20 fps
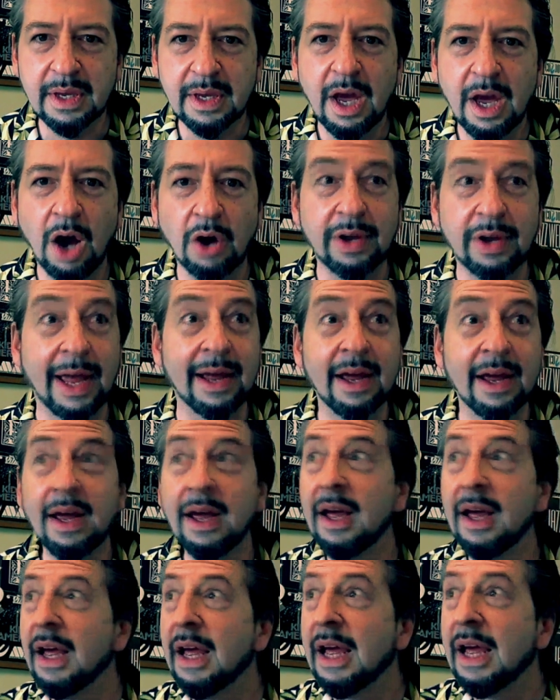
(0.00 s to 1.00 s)
Okay.
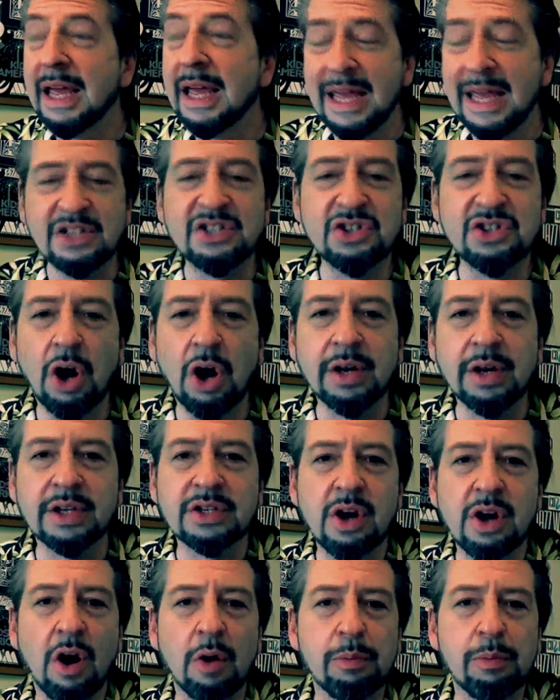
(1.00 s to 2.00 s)
He started this
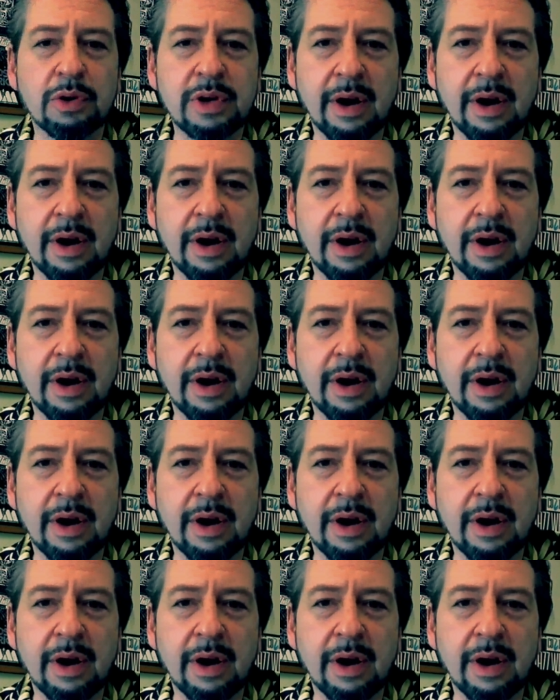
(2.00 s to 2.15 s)
carpool